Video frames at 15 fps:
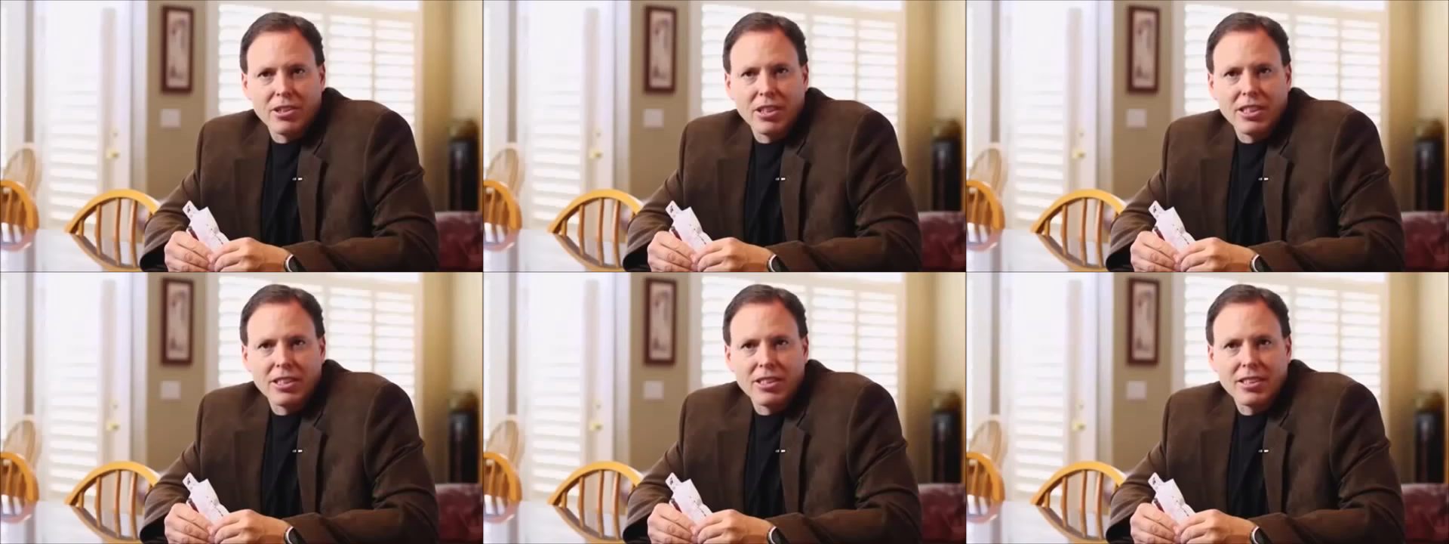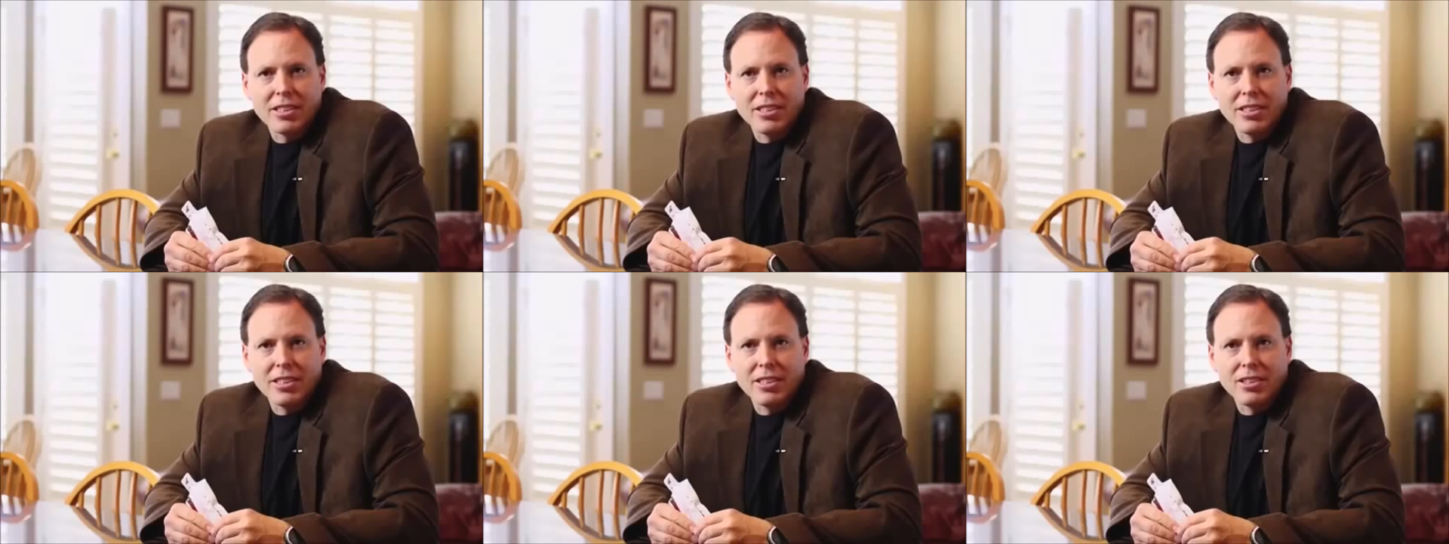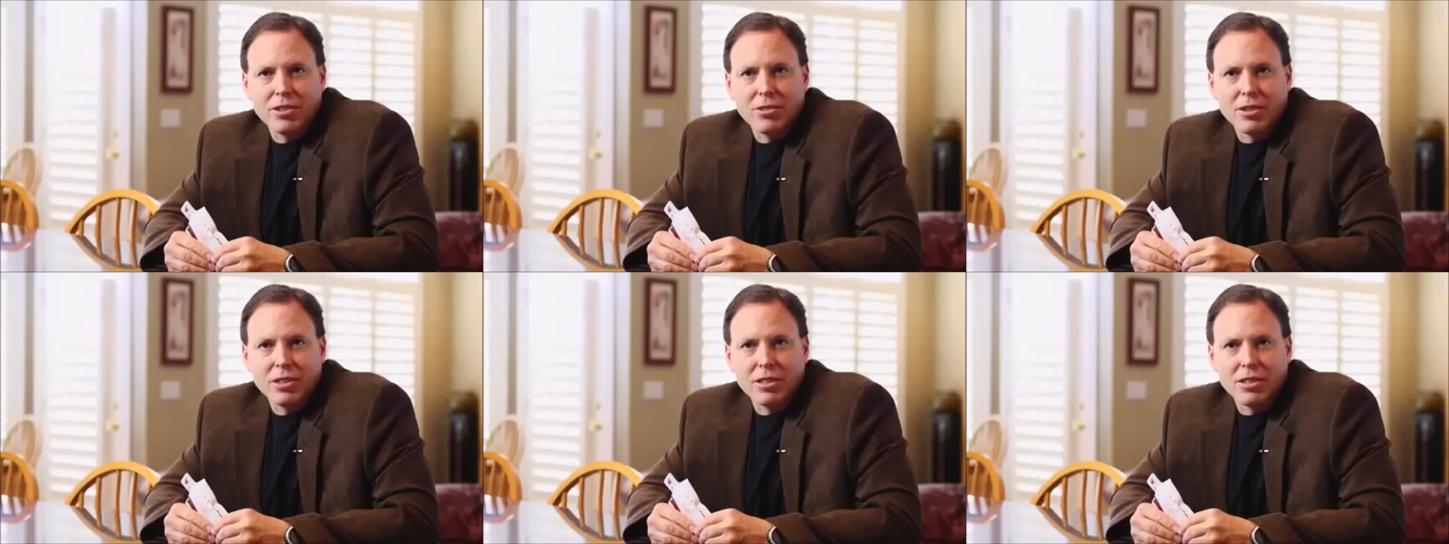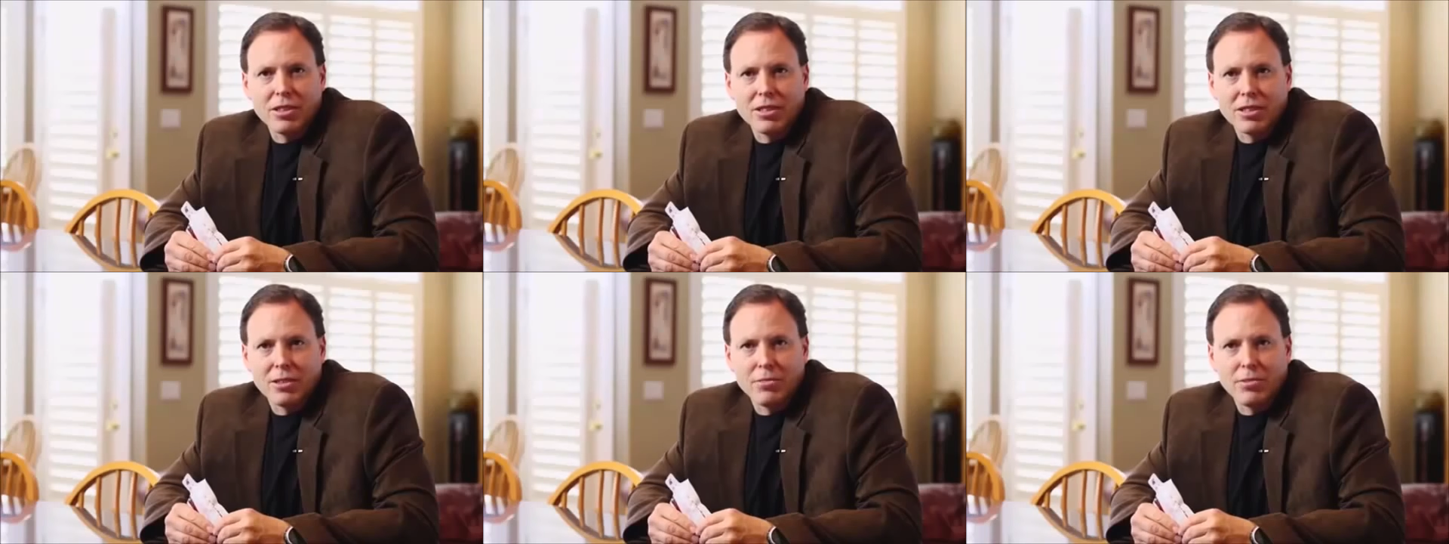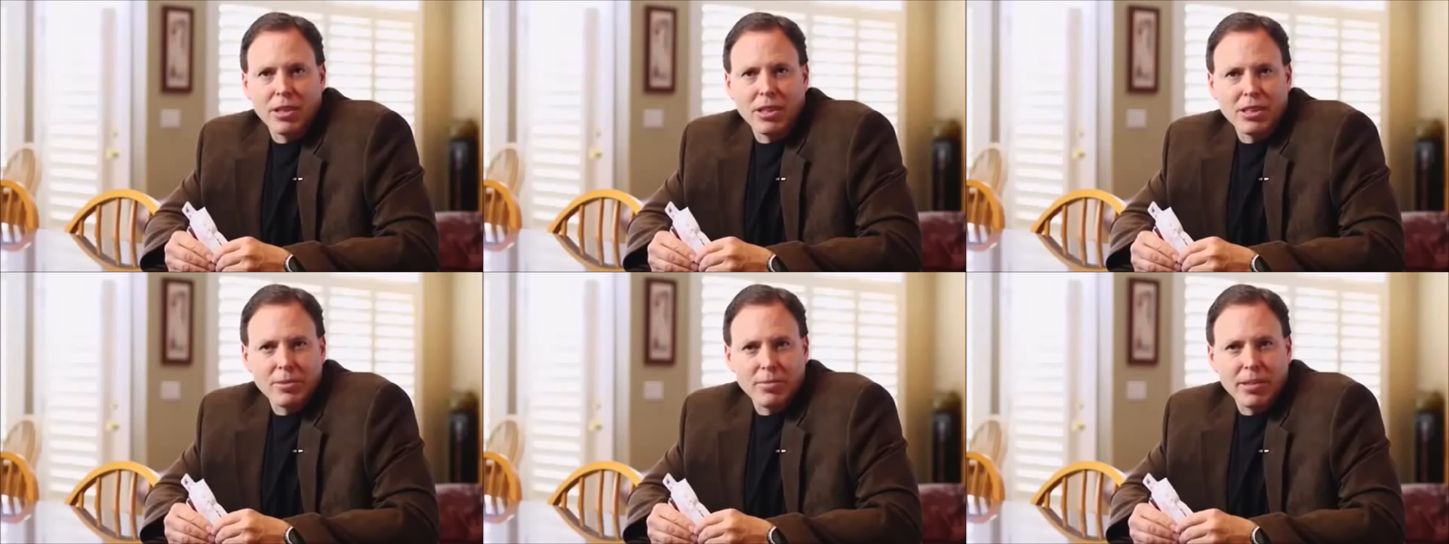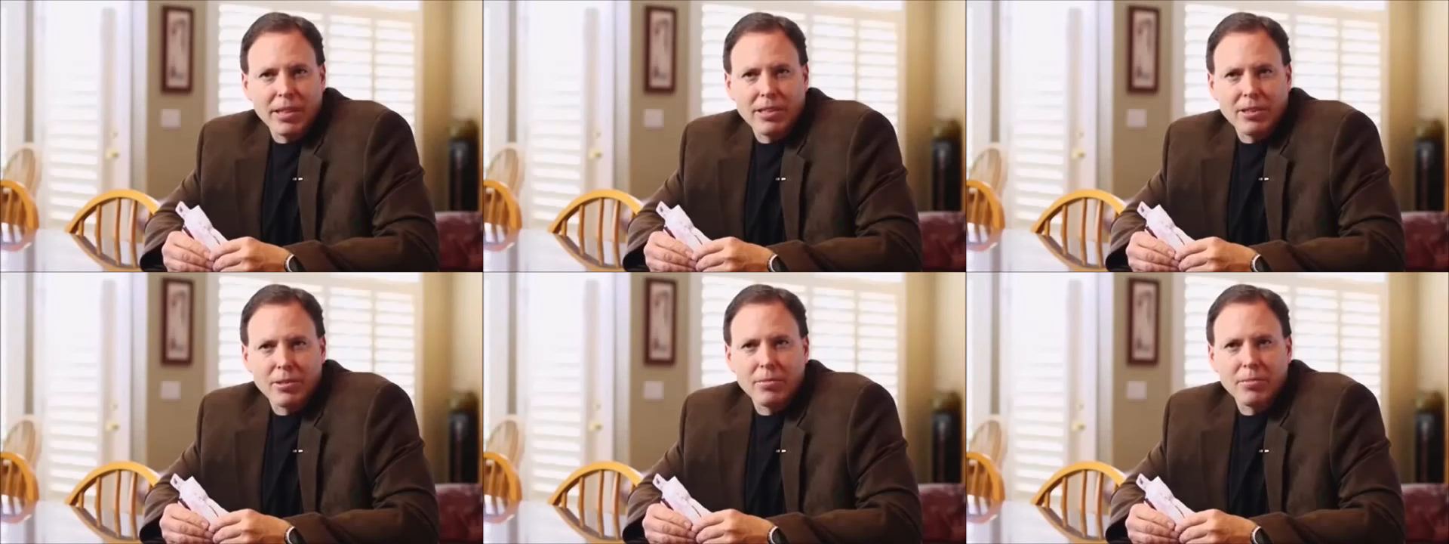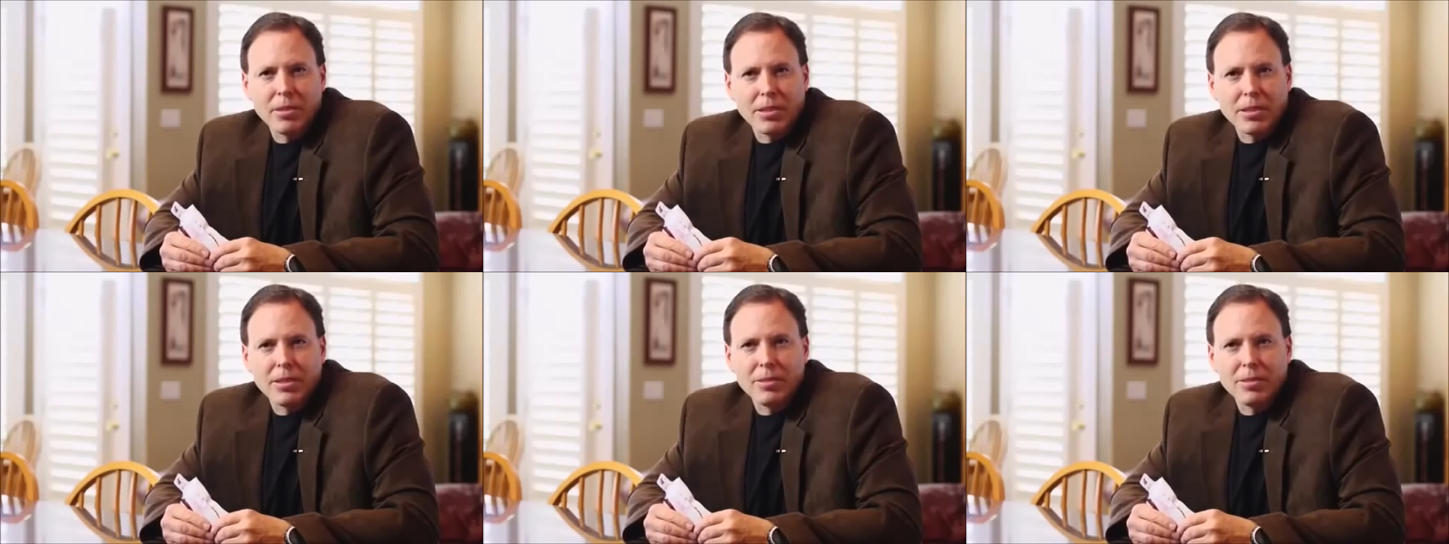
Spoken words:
utilize that. And so it's a broad spectrum